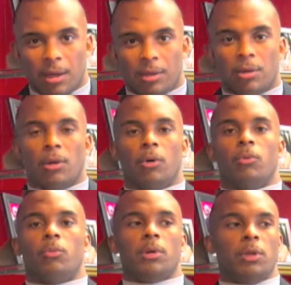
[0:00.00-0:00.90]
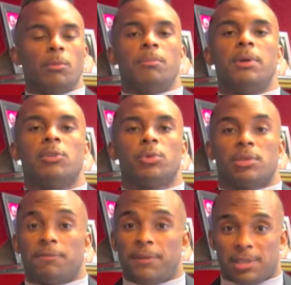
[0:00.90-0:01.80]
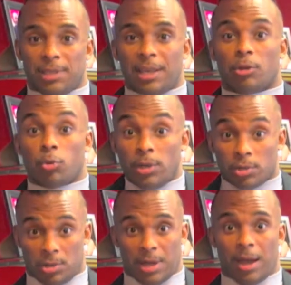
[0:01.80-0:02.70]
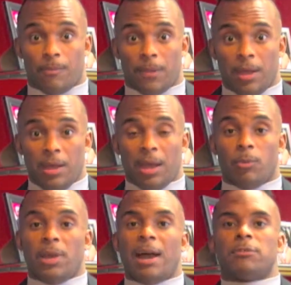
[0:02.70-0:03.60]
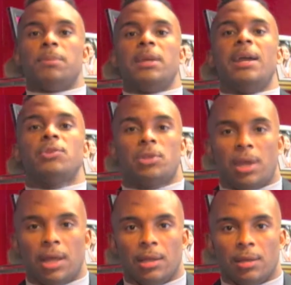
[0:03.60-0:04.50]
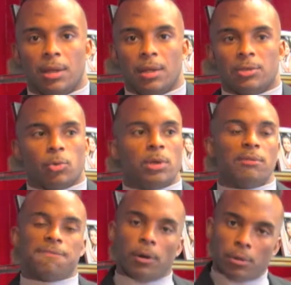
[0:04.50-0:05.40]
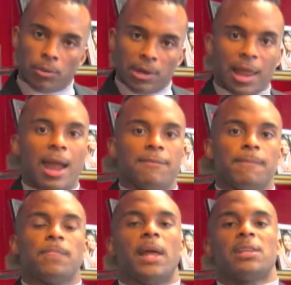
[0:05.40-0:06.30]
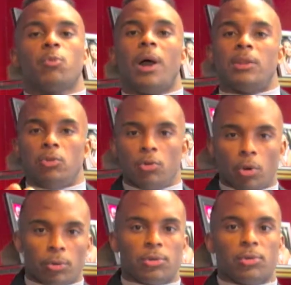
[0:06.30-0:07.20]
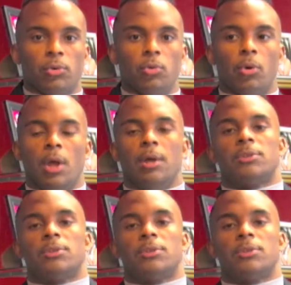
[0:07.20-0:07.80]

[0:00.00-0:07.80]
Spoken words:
You know, we're human beings, we're sophisticated creatures now, and we have to be educated so we can further in life. That's why you go to school.